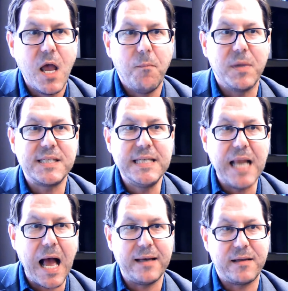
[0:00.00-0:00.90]
must
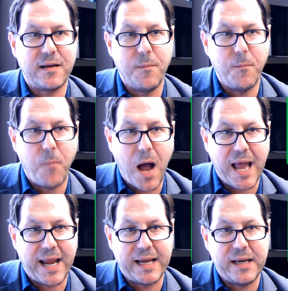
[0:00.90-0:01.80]
not
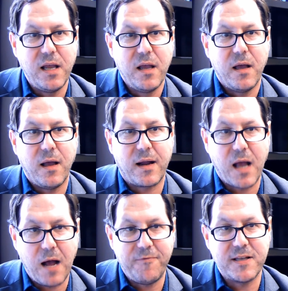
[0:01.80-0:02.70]
combine a
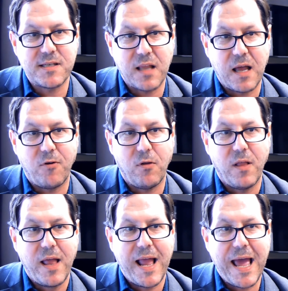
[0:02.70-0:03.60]
confidence level
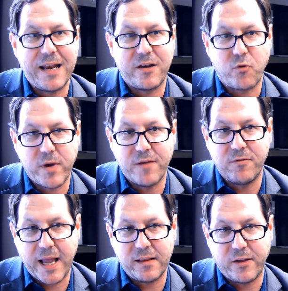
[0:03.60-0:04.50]
and a degree of
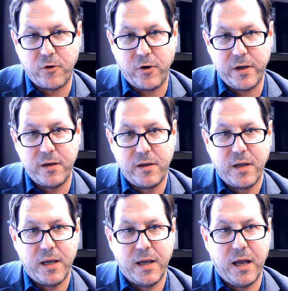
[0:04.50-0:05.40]
likelihood,
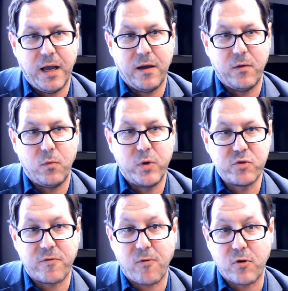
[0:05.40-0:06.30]
which
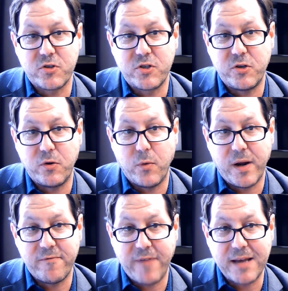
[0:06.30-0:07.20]
refers to an
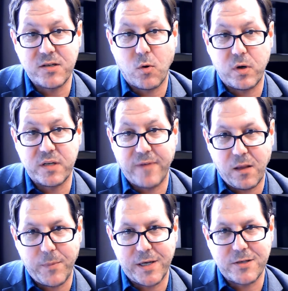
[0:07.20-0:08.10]
event or
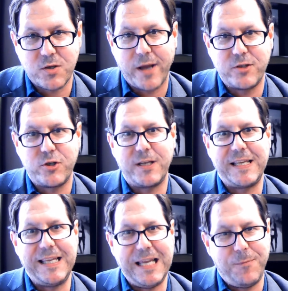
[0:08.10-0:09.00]
development. So I should
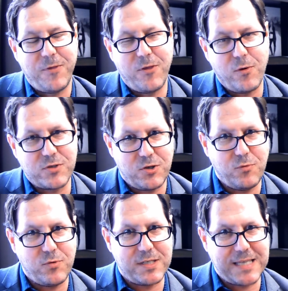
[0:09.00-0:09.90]
keep those
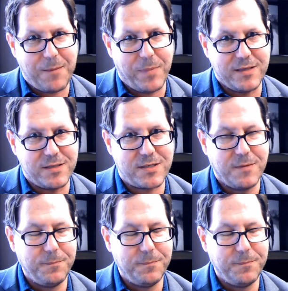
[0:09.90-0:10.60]
two statements,